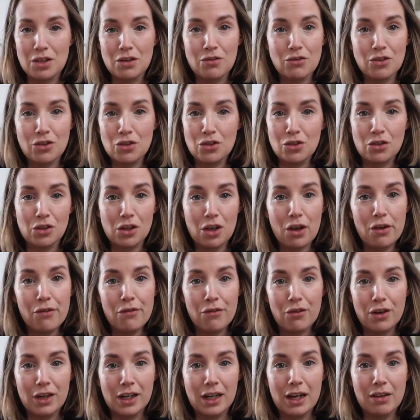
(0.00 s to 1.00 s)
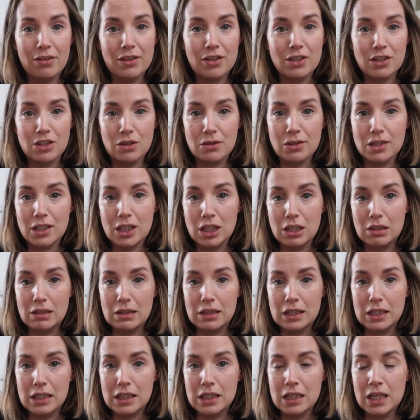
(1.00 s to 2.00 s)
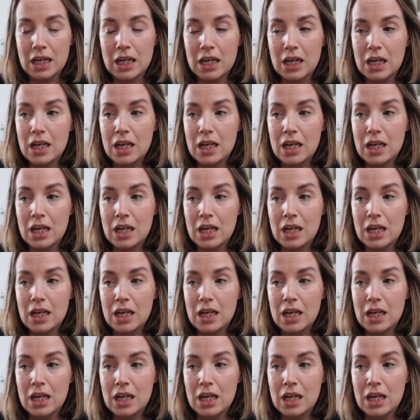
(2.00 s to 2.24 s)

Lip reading: You've just got to go for it now. There's no excuses.